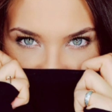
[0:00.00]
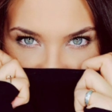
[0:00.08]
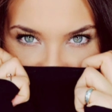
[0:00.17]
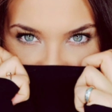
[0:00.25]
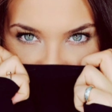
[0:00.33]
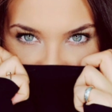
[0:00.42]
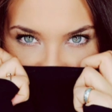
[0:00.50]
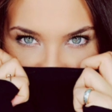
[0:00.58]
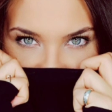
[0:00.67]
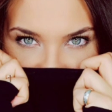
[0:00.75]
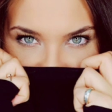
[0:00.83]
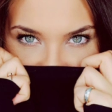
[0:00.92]
Don't you
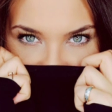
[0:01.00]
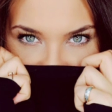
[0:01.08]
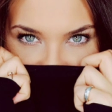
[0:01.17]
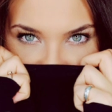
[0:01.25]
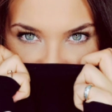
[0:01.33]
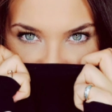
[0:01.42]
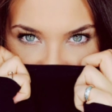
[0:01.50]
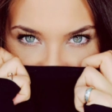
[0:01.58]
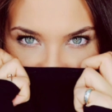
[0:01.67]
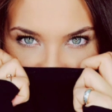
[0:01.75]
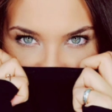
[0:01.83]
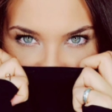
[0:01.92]
want to be happy?
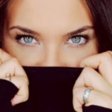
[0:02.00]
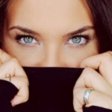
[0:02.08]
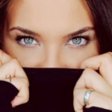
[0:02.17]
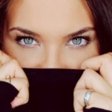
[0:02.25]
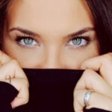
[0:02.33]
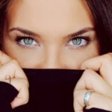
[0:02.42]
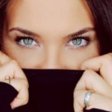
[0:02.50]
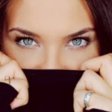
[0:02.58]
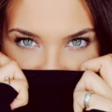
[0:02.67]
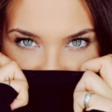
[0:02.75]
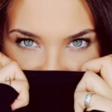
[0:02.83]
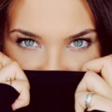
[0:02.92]
Don't you want
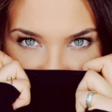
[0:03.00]
peace?